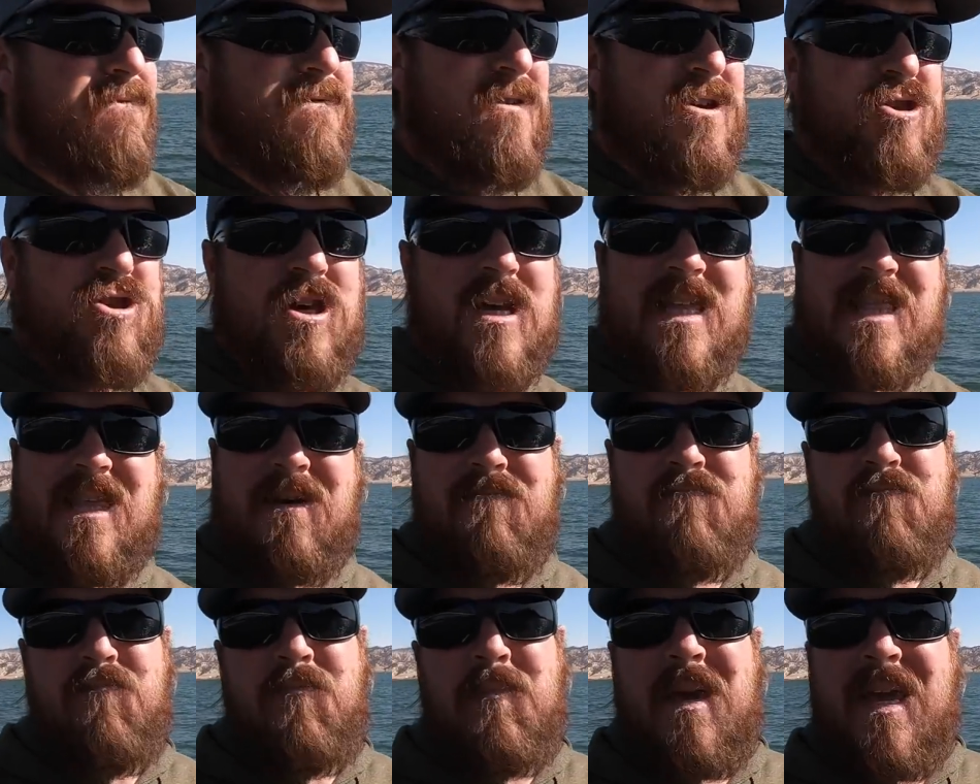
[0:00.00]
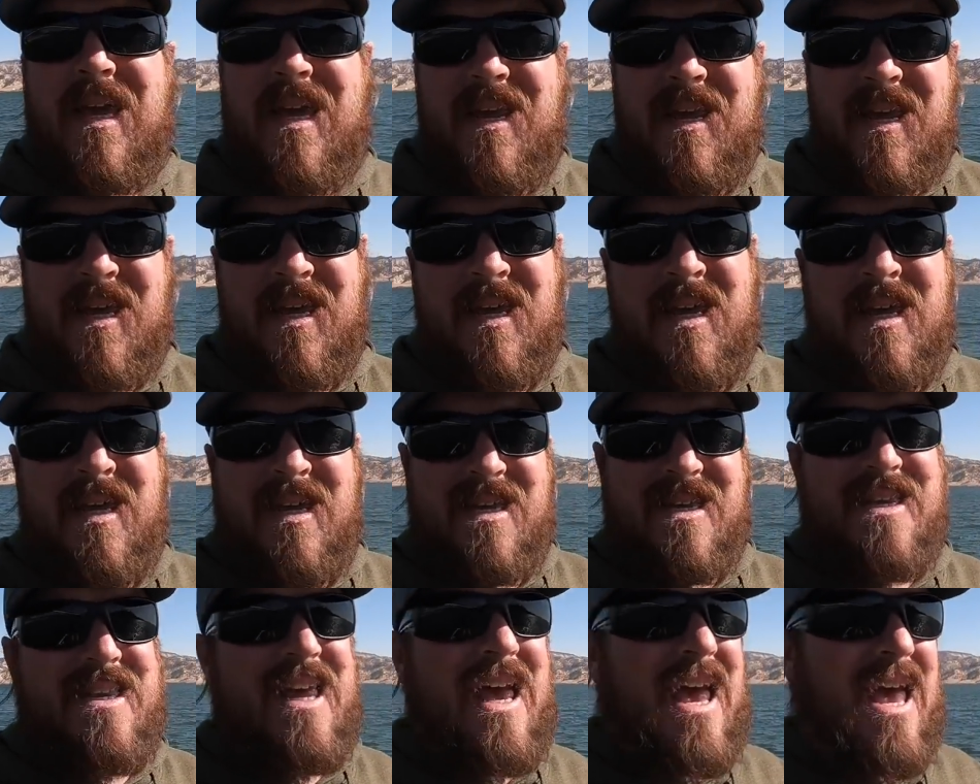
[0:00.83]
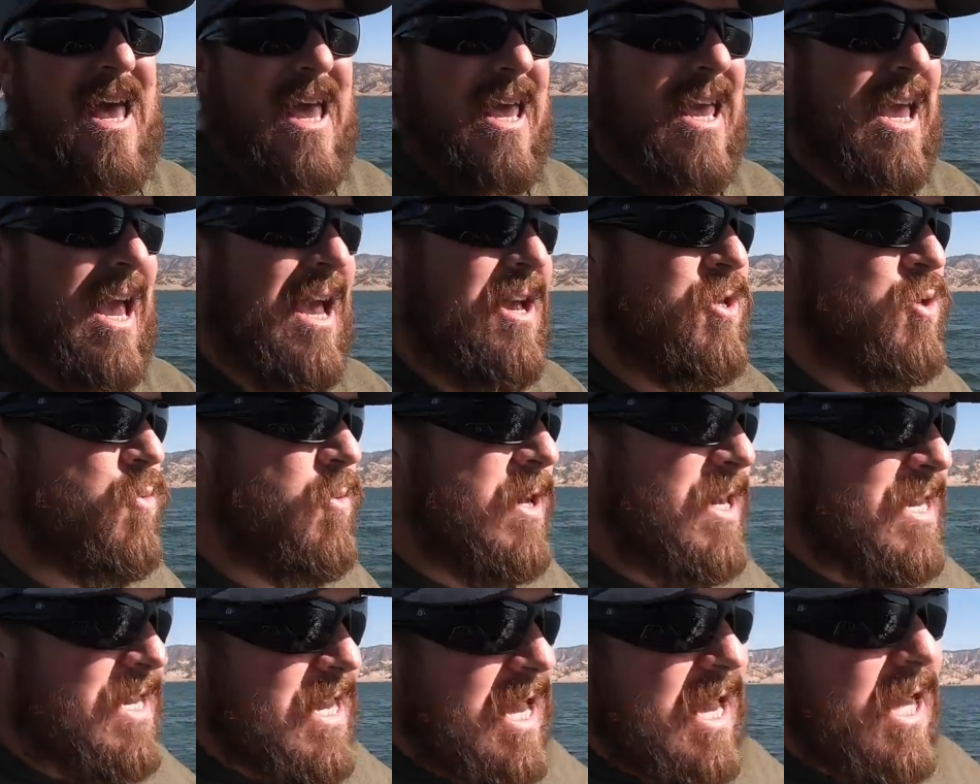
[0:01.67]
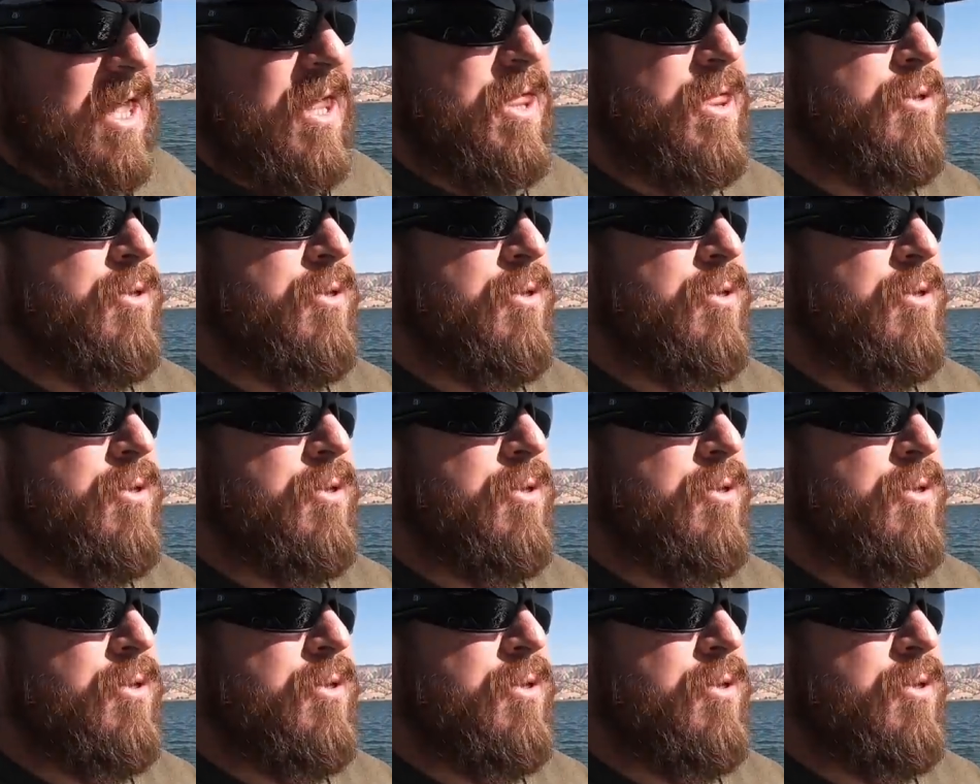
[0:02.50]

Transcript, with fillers: fishing the midday as we get